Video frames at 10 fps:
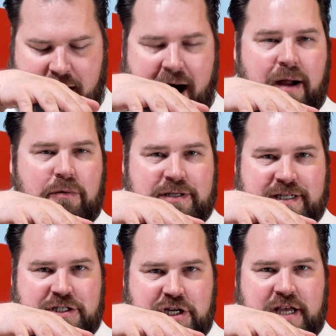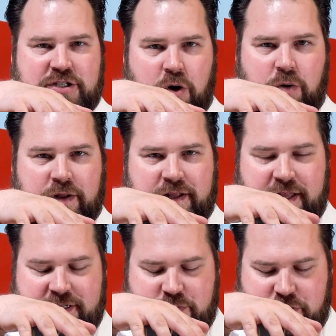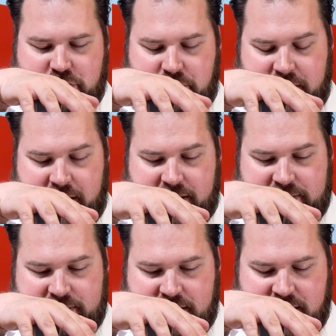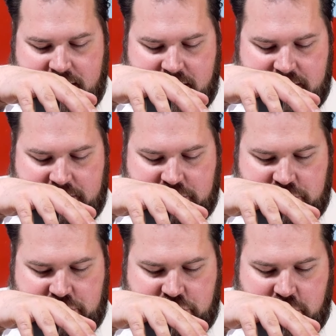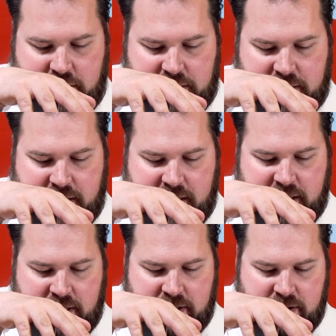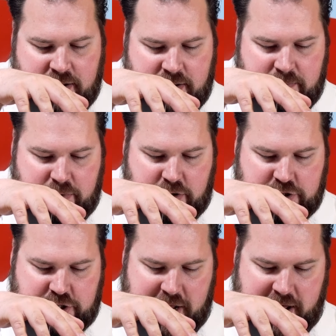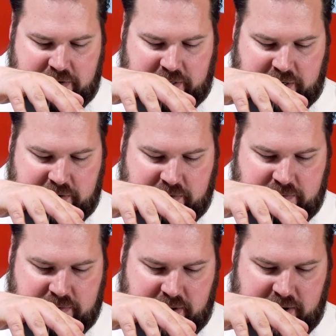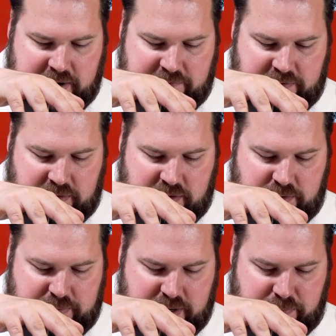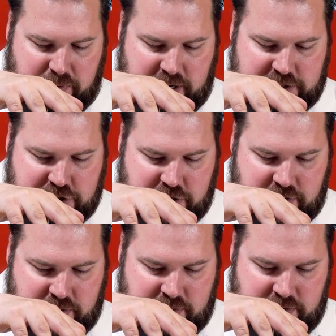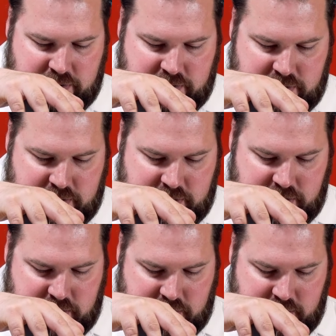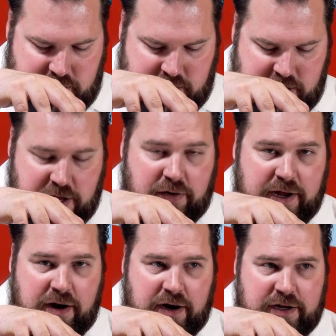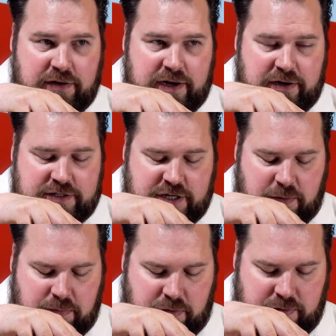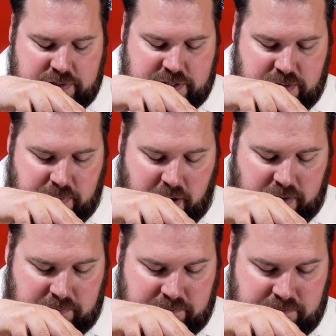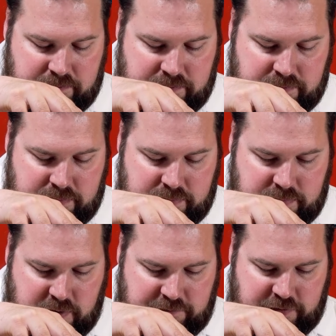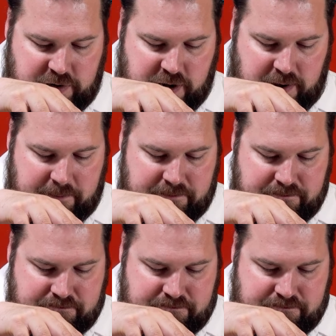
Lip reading: I would suggest holding this with 2 hands, and then you just gently push down here and give it a little bit of pressure, and you'll hear it start brewing to the bottom of your cup.